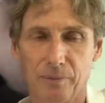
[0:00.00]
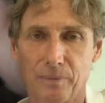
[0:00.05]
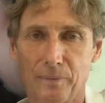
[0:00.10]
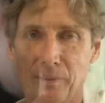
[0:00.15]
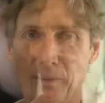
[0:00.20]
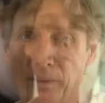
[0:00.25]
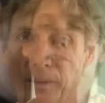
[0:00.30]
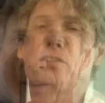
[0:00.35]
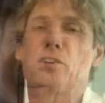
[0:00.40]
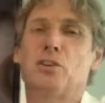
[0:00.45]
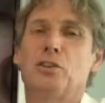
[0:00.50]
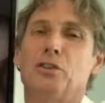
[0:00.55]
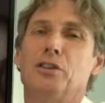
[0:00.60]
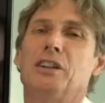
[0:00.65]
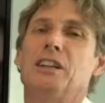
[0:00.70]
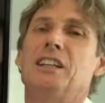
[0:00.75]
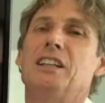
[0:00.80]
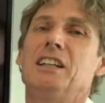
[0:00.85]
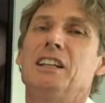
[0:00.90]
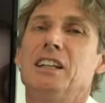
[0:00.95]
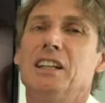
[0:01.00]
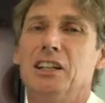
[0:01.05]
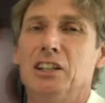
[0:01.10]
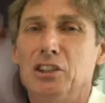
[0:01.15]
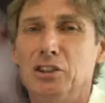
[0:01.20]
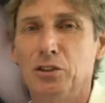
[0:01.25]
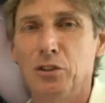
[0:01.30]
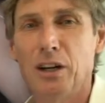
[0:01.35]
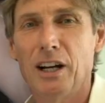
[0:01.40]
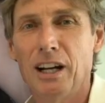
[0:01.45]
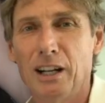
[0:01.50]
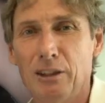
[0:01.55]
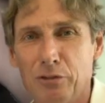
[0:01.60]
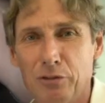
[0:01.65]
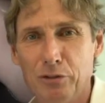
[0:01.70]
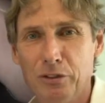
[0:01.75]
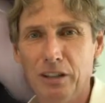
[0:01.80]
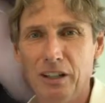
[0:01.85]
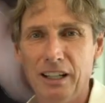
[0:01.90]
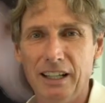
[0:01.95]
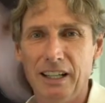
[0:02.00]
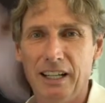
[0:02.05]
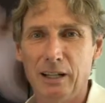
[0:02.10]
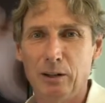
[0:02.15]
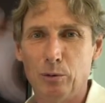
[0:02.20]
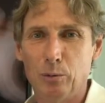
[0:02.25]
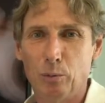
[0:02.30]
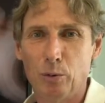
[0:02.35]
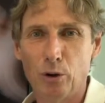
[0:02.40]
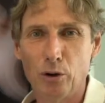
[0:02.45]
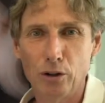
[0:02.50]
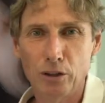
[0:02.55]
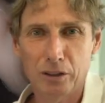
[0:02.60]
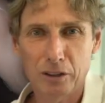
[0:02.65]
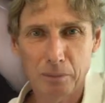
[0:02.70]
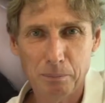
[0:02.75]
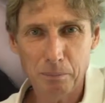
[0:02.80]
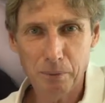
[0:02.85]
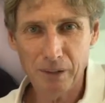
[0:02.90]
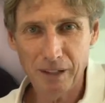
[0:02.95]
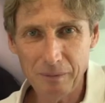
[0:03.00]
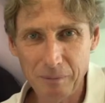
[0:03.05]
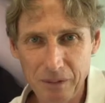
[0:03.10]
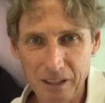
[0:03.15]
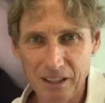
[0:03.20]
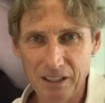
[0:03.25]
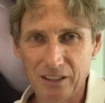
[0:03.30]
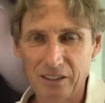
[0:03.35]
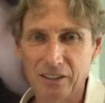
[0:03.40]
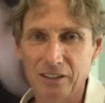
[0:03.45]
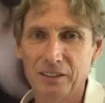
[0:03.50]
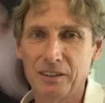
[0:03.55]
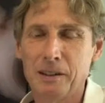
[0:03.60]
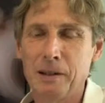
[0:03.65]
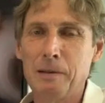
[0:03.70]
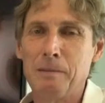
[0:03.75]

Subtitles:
So here you have really a world premiere,